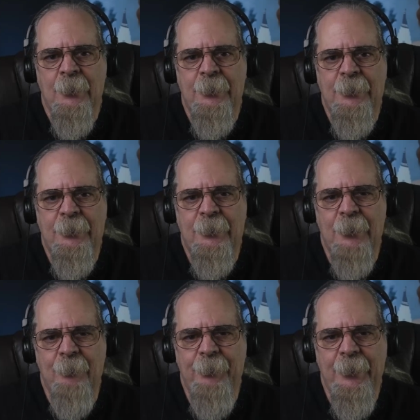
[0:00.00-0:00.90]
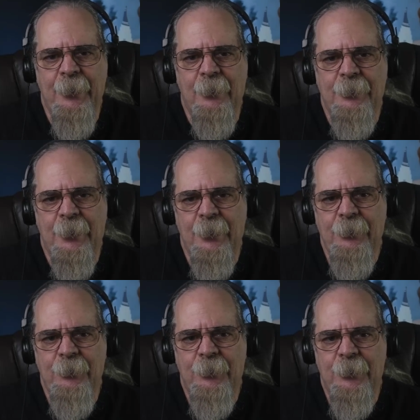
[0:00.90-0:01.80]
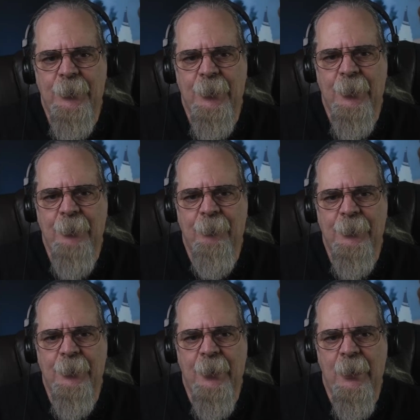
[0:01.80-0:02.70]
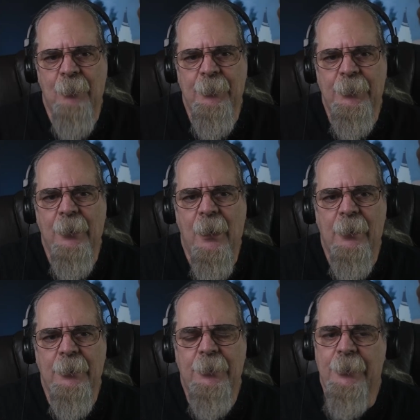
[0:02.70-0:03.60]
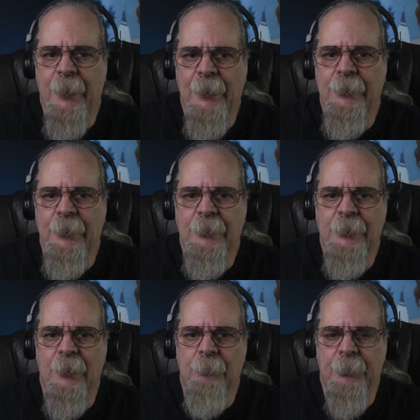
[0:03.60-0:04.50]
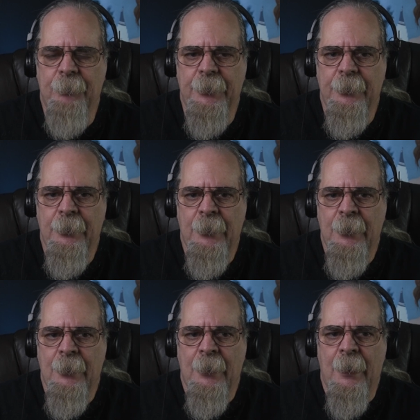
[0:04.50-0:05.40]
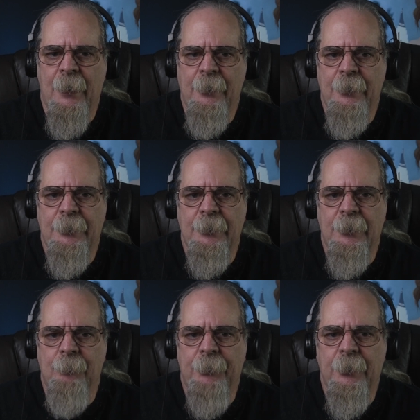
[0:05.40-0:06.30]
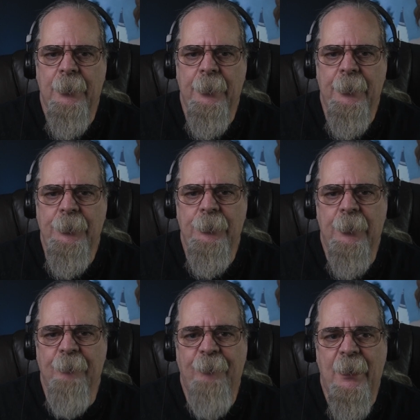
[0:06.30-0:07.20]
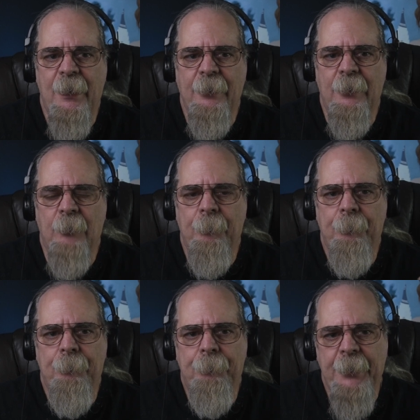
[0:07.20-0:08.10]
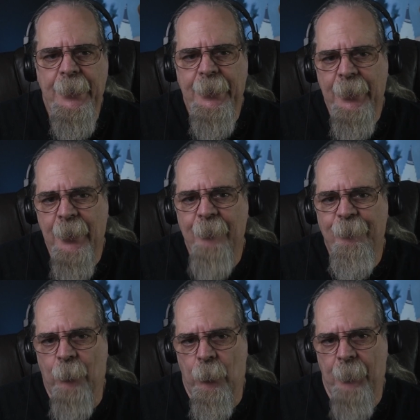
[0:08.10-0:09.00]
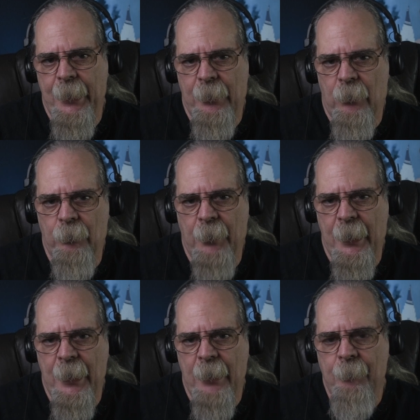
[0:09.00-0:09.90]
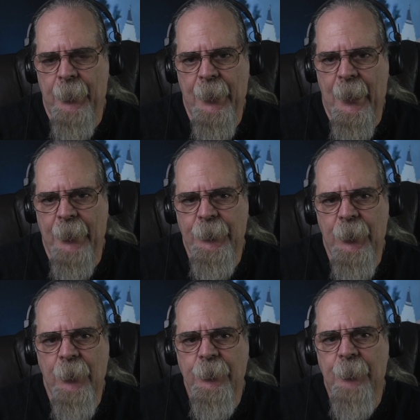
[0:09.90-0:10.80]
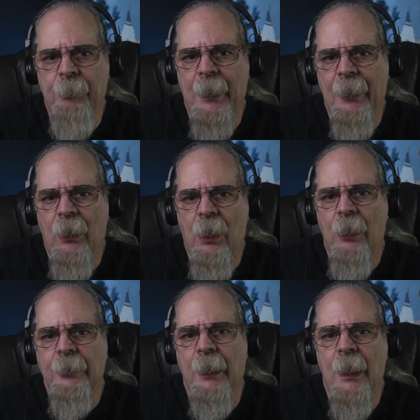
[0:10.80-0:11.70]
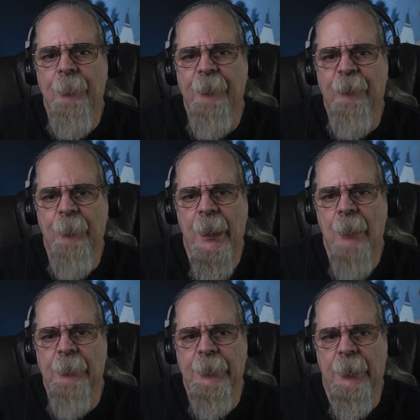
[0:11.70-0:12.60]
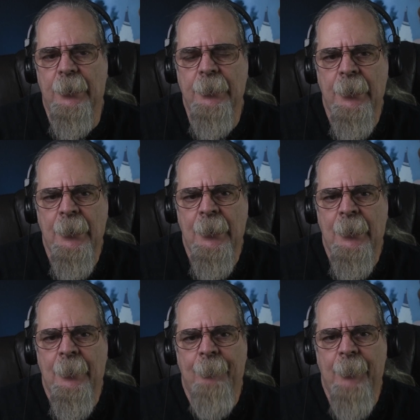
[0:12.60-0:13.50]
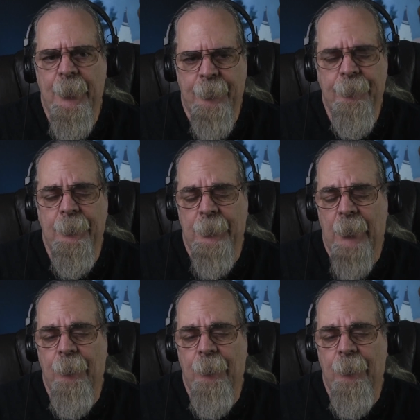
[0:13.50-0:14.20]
Something else I used to study was the Airman's Knowledge Testing Supplement. And this is a booklet that you can find in a PDF format online, but I chose to buy a hard copy from Amazon, and I